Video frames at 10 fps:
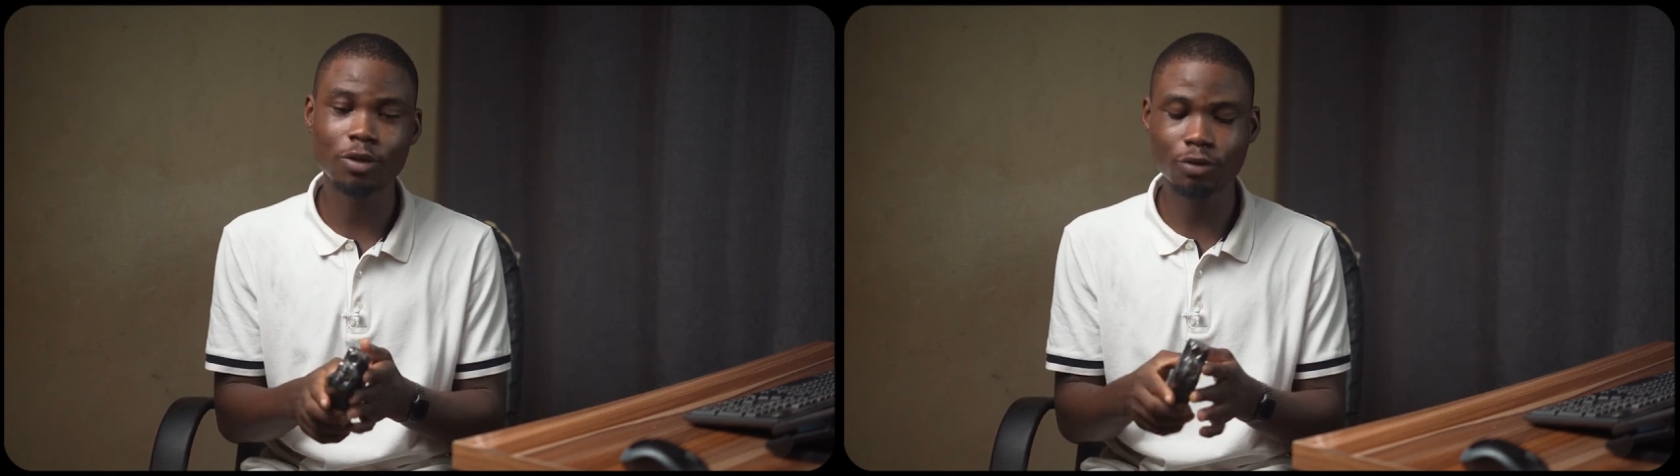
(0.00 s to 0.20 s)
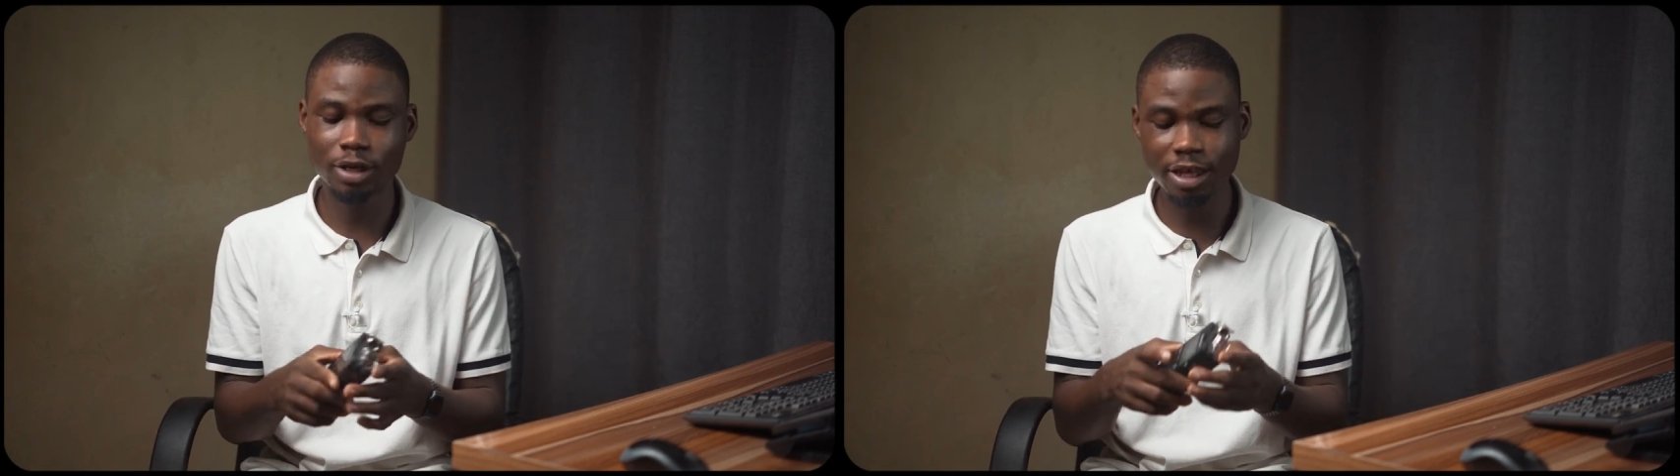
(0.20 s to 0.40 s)

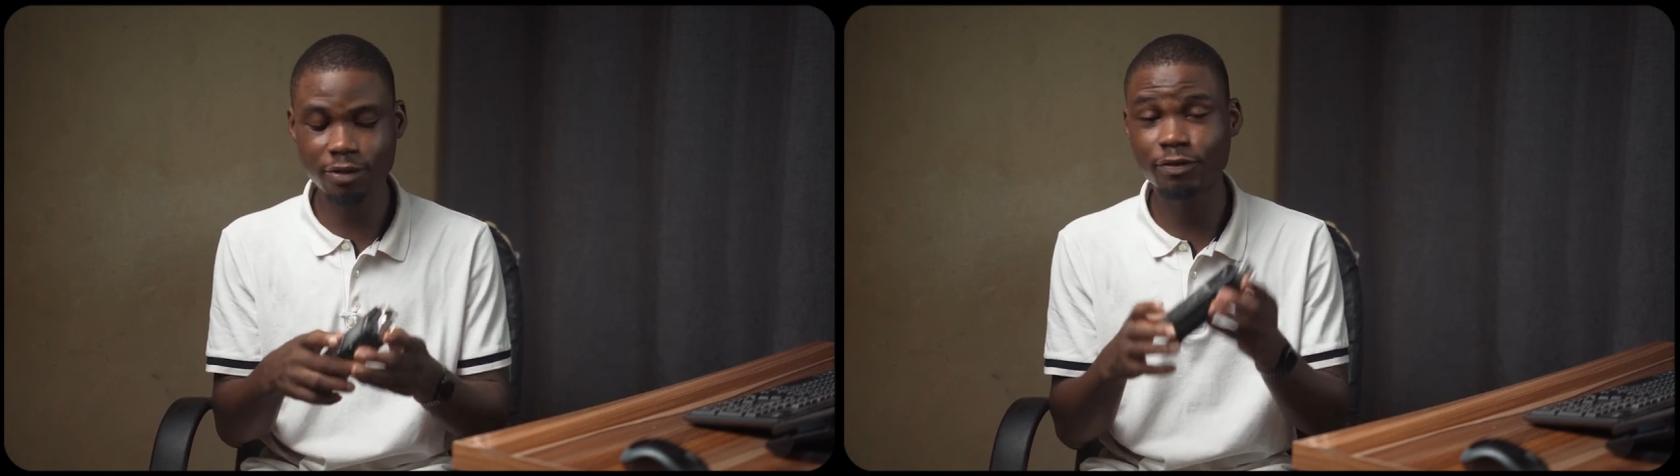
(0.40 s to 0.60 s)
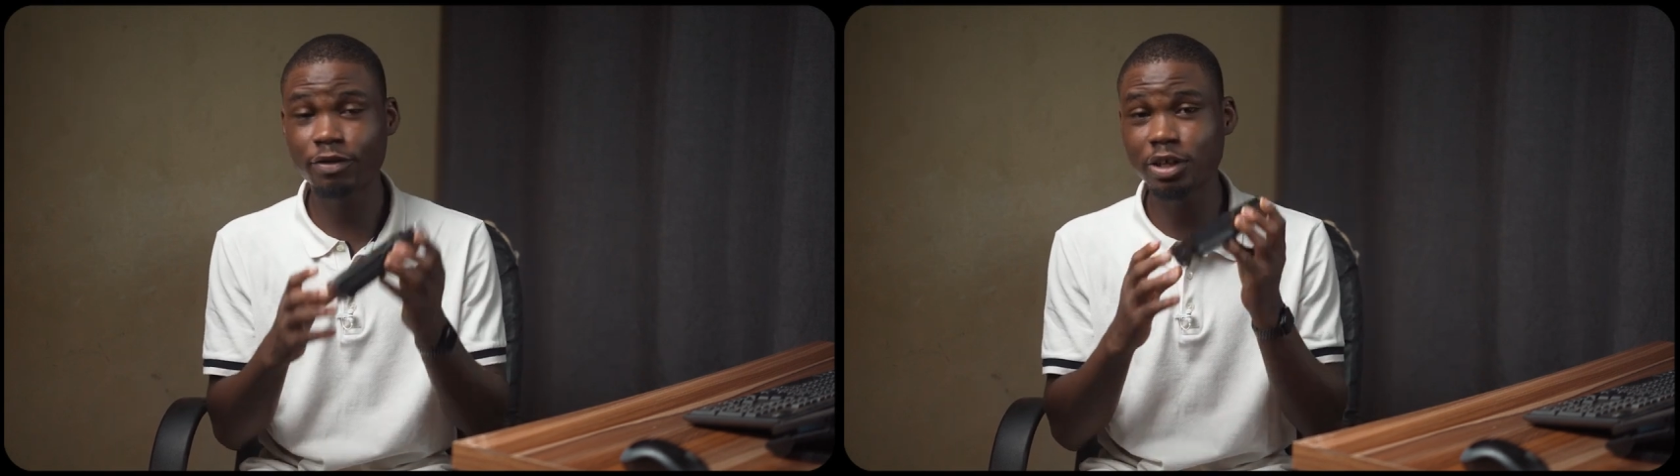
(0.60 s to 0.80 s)
So
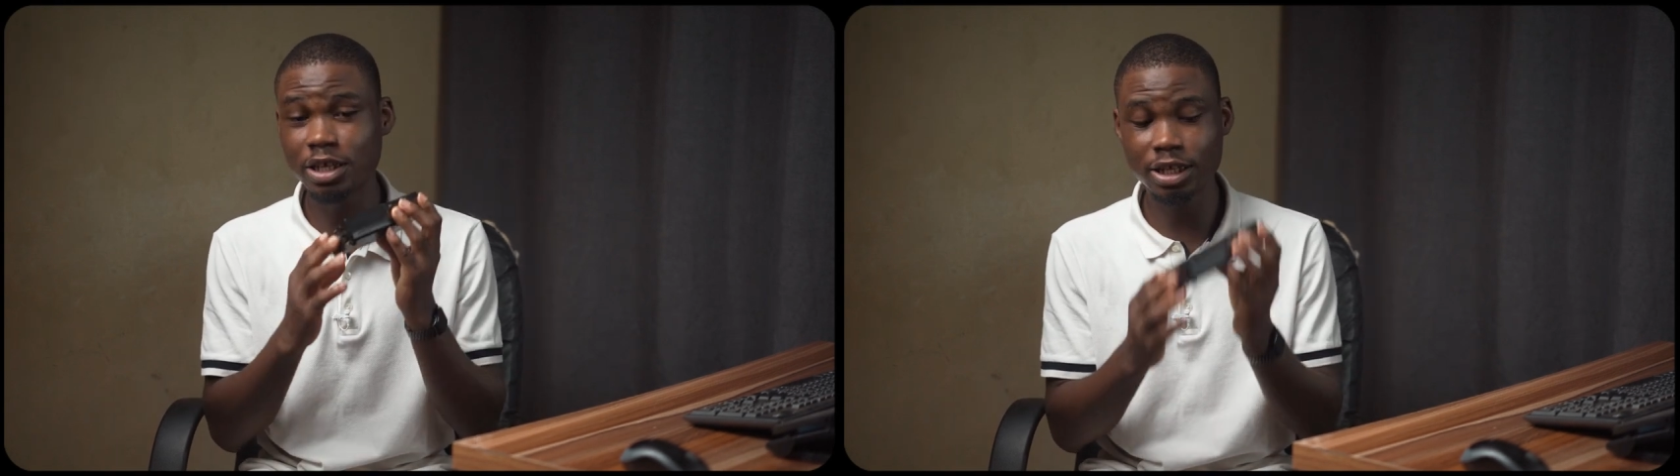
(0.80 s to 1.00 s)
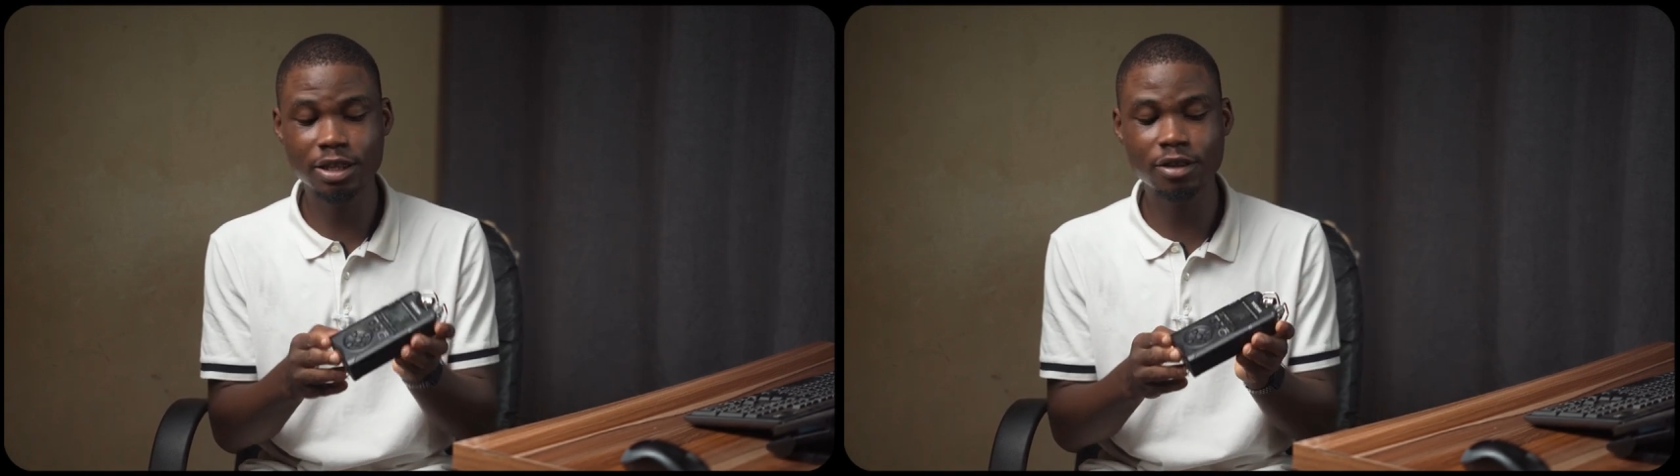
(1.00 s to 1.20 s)
that's
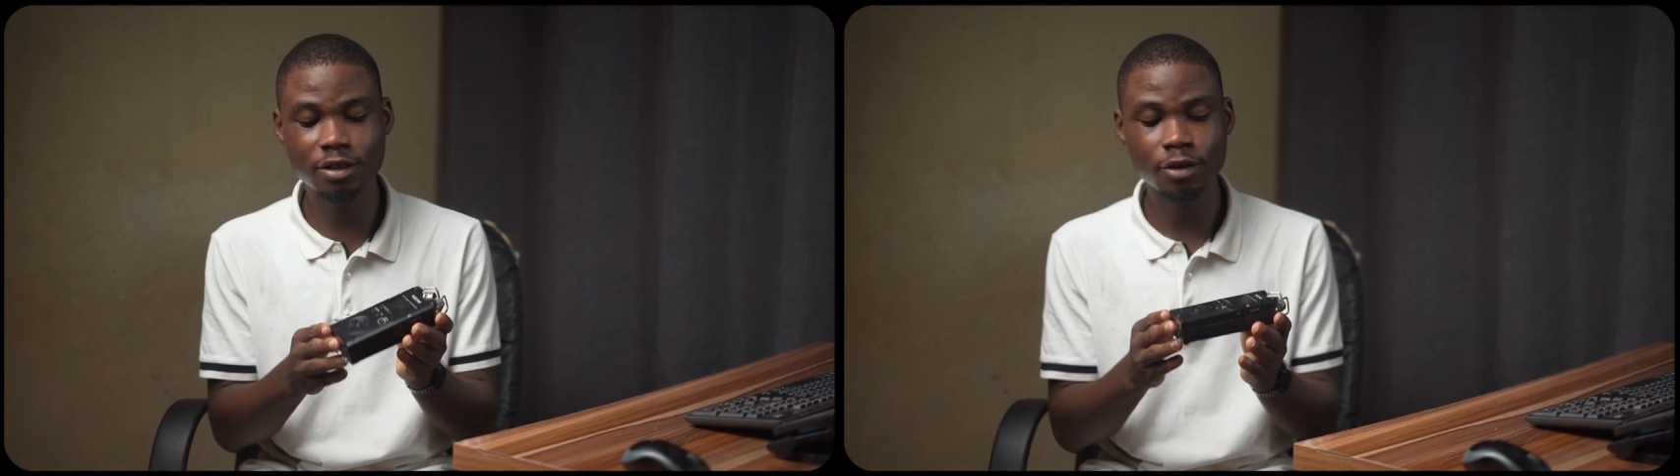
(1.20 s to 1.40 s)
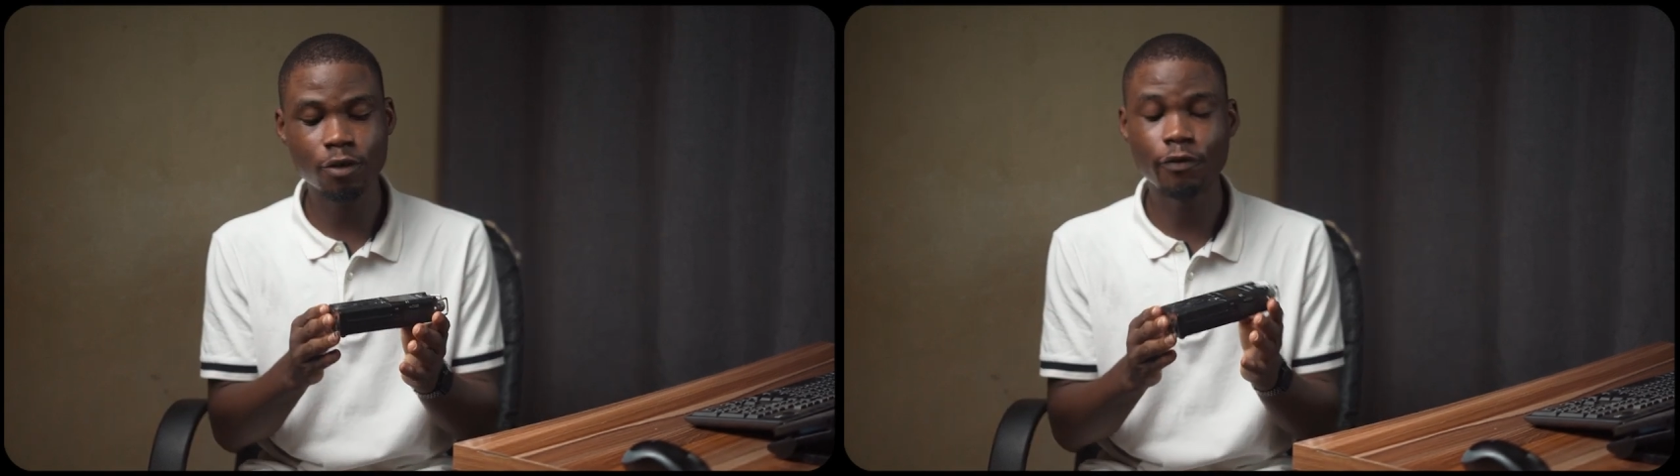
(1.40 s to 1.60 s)
it
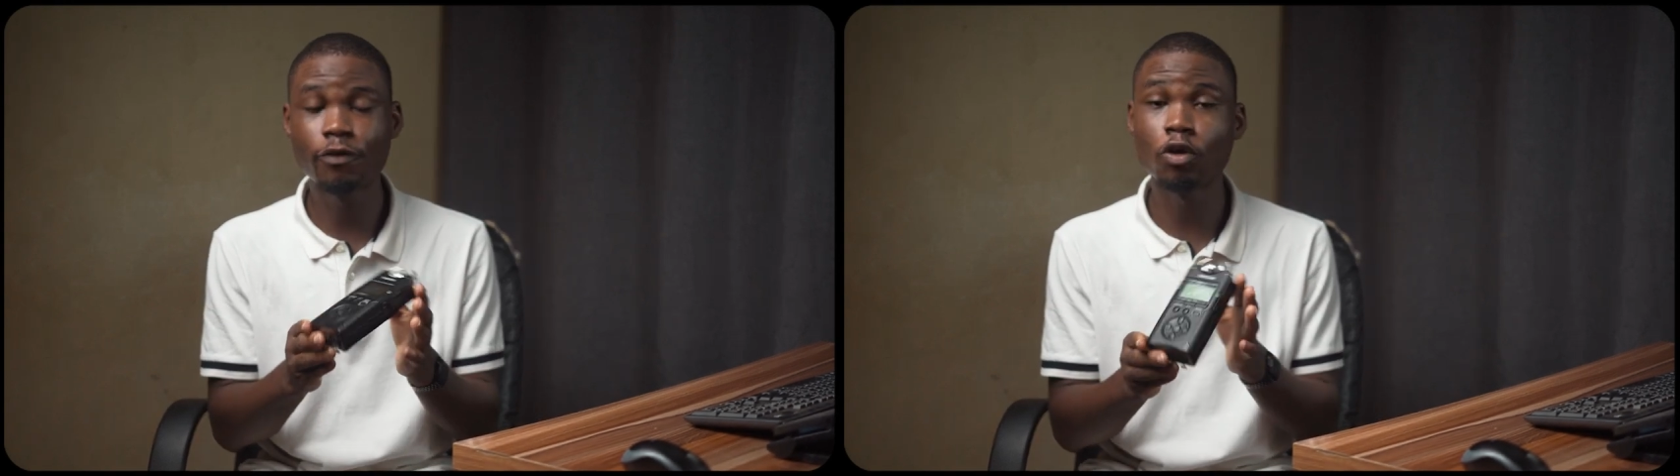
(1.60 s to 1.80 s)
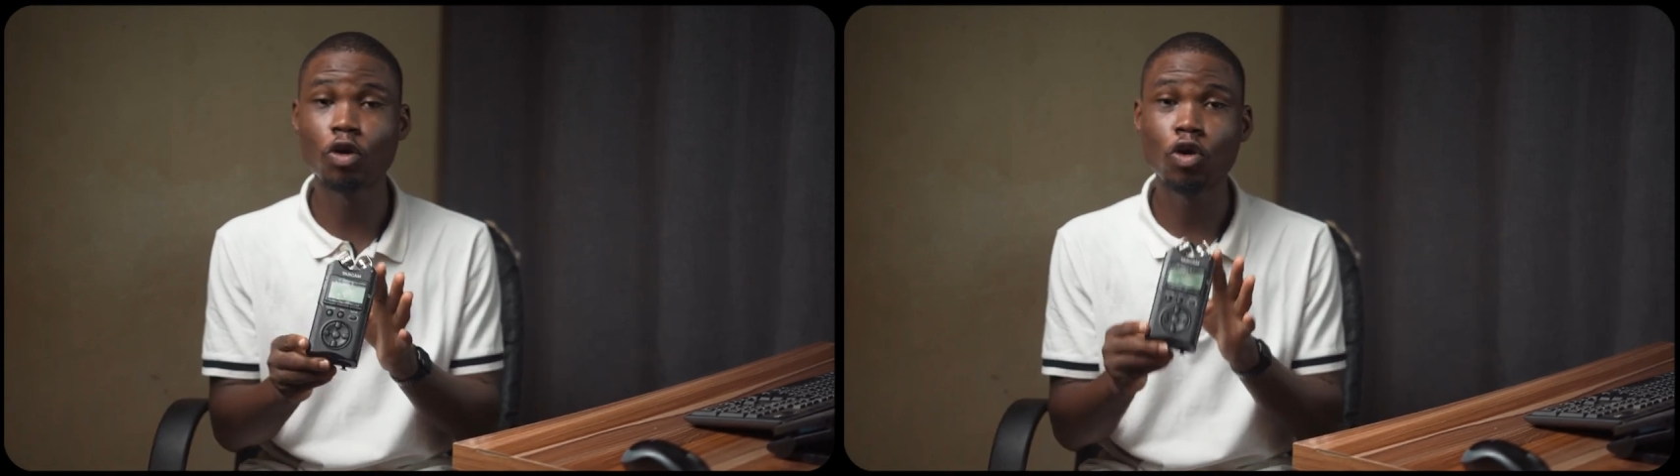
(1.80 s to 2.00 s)

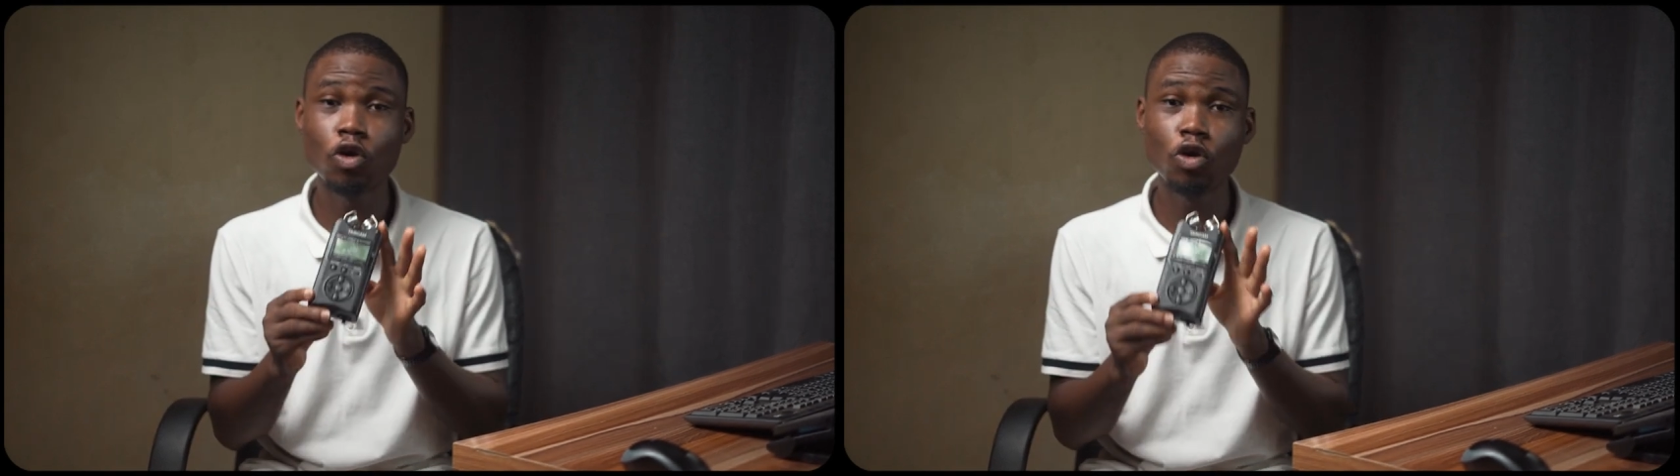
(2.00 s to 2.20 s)
for